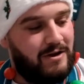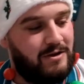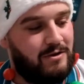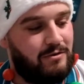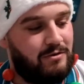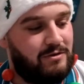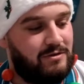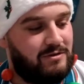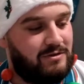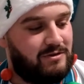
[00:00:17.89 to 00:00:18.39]
It
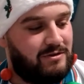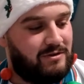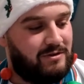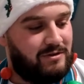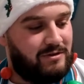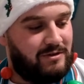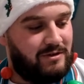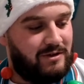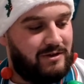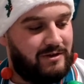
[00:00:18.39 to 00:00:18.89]

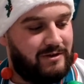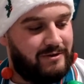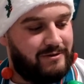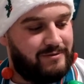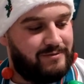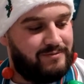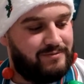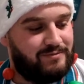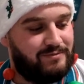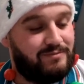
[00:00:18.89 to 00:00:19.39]
was
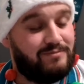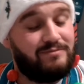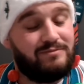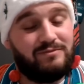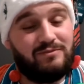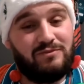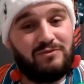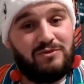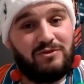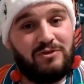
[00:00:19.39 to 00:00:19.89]

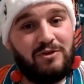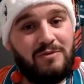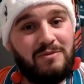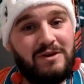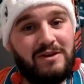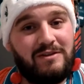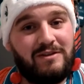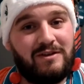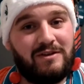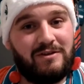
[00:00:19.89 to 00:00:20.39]
so
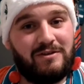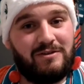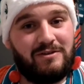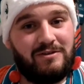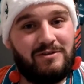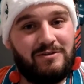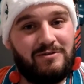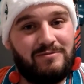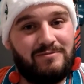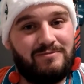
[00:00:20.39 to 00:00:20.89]
many
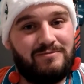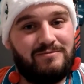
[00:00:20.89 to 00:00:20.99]
things.